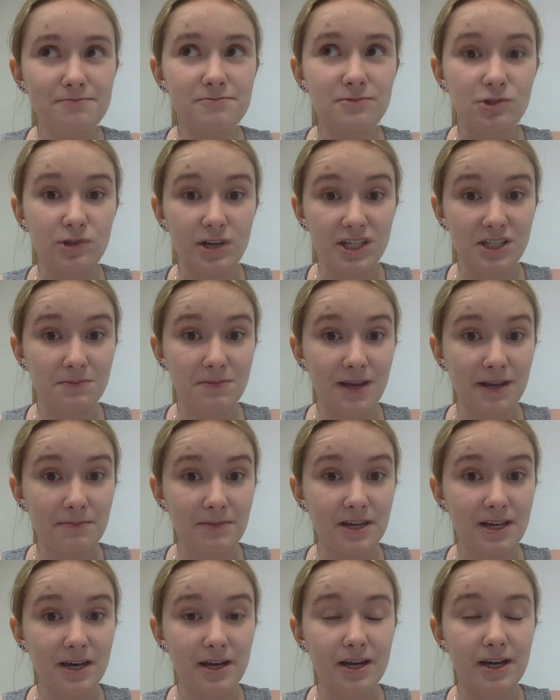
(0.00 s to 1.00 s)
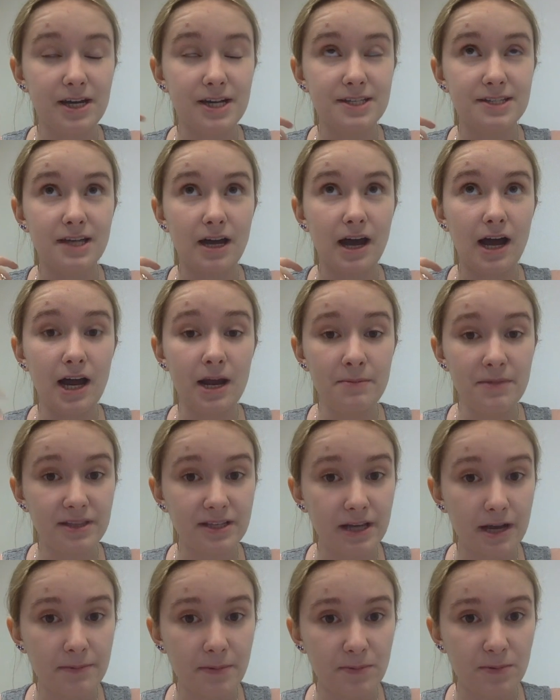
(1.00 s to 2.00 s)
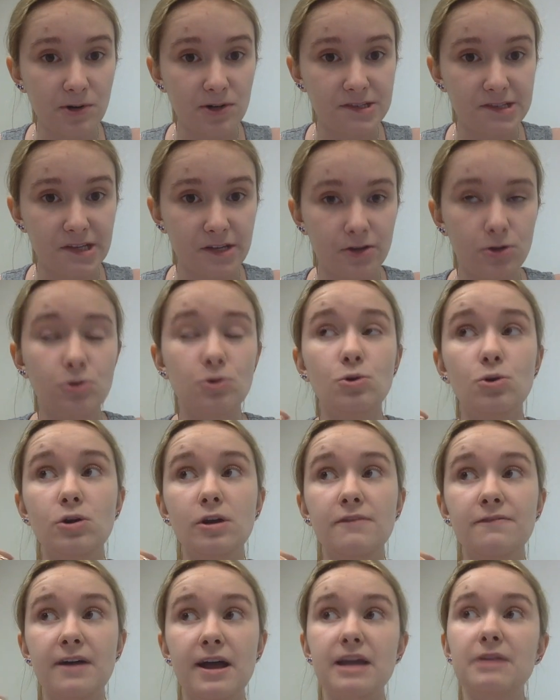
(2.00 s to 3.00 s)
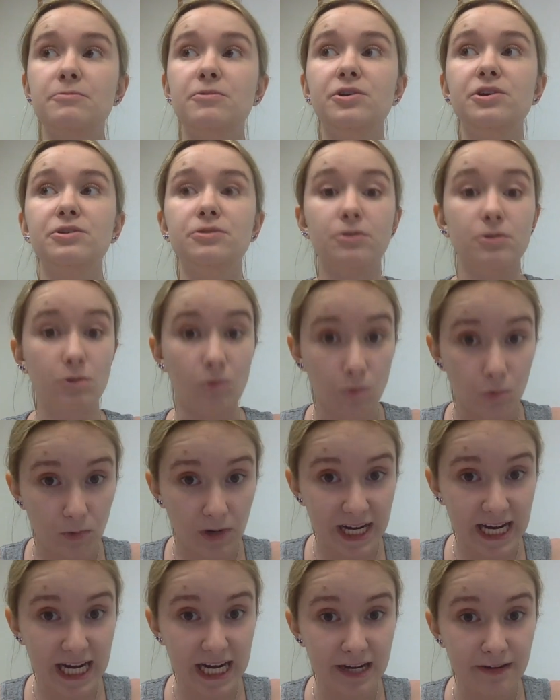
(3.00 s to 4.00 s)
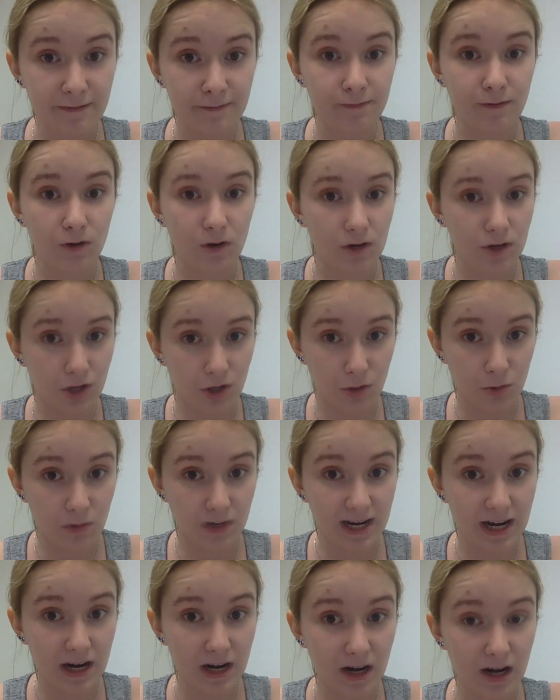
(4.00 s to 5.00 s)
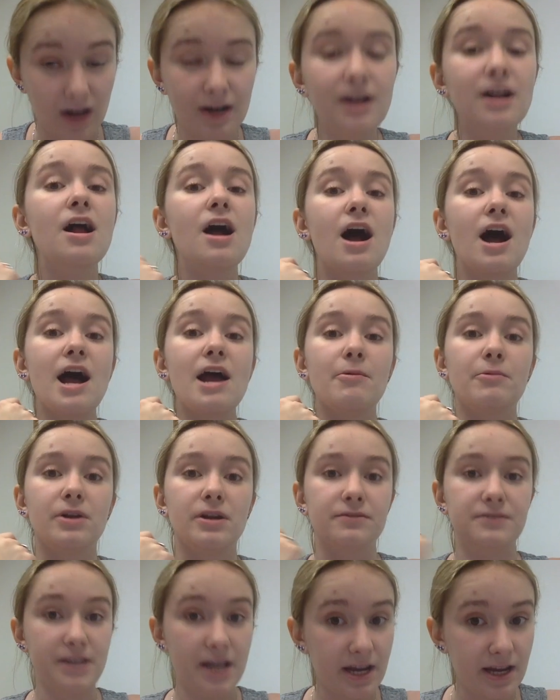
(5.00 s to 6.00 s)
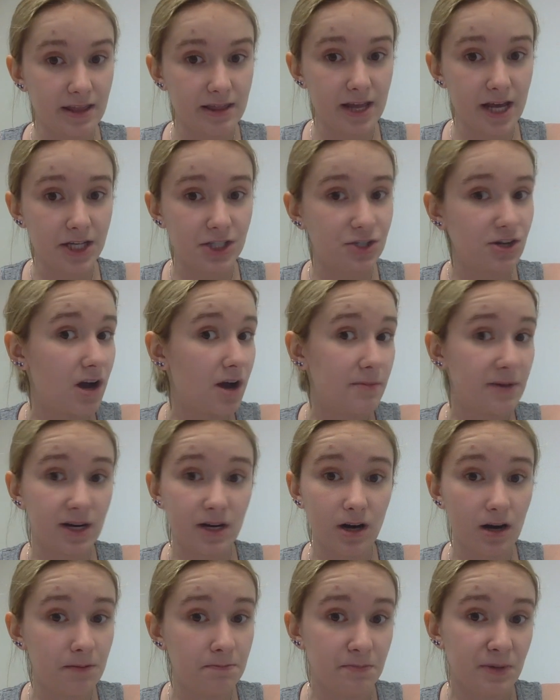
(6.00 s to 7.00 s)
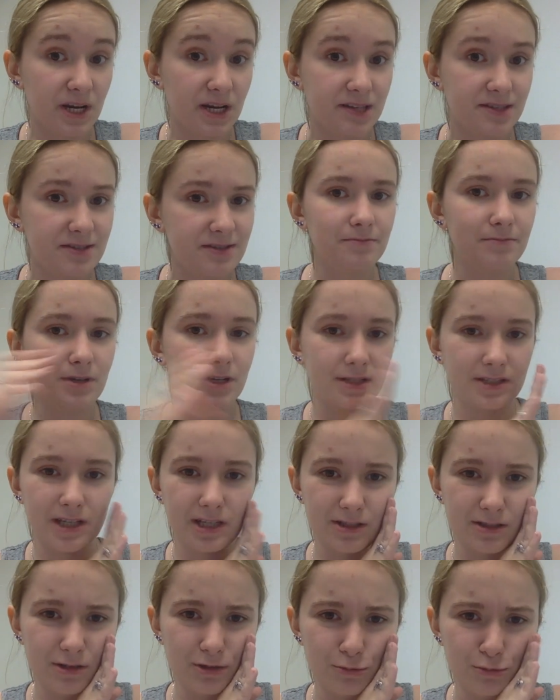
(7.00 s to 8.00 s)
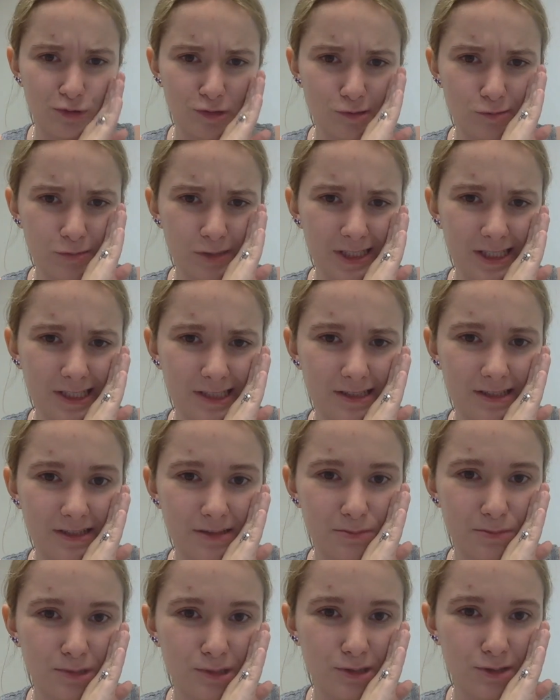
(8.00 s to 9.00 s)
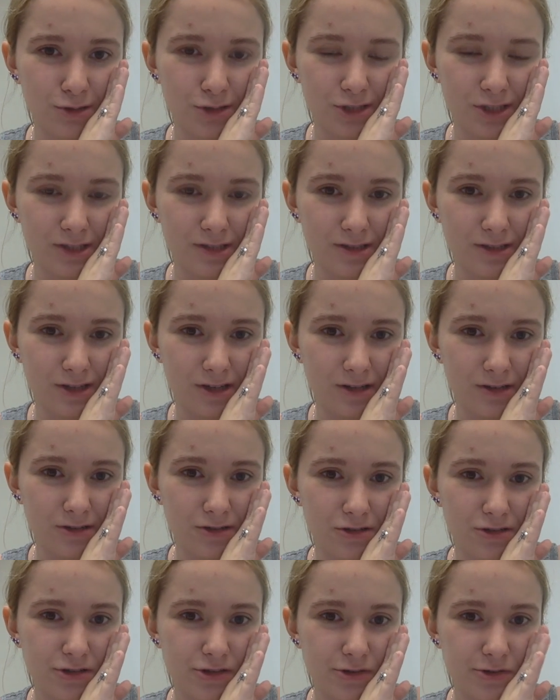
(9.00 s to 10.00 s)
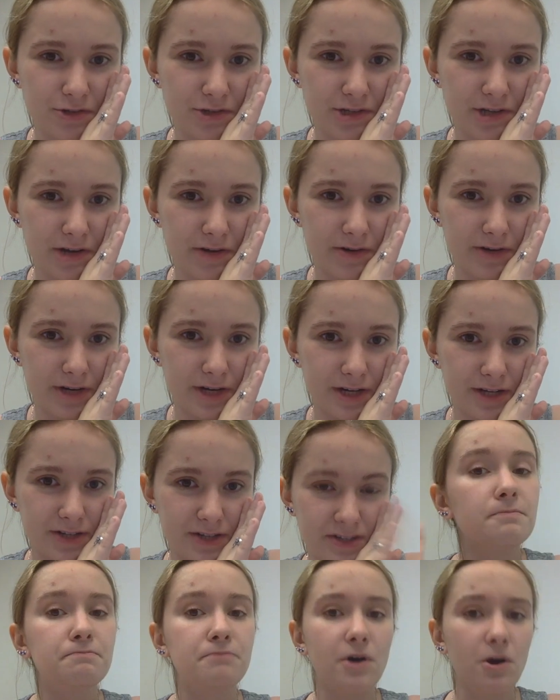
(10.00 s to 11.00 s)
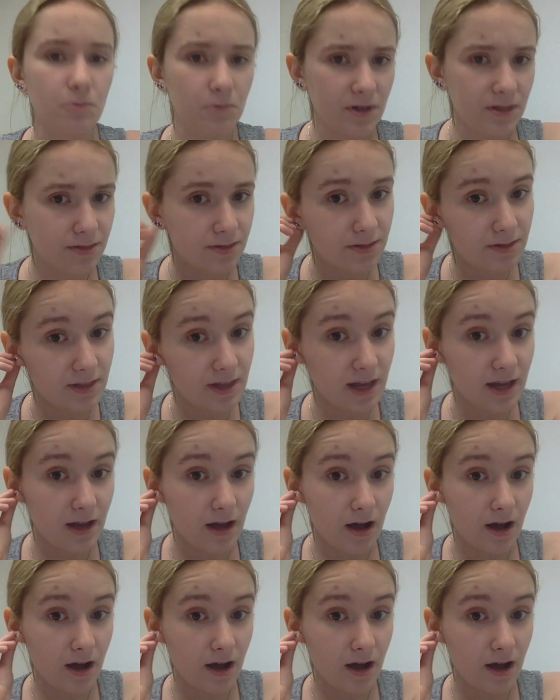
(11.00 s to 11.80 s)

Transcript: Trust me, because I'm the type of person who, if I would read for a career, I would have taken that job in a heartbeat because I do more reading than most college students nowadays. But with the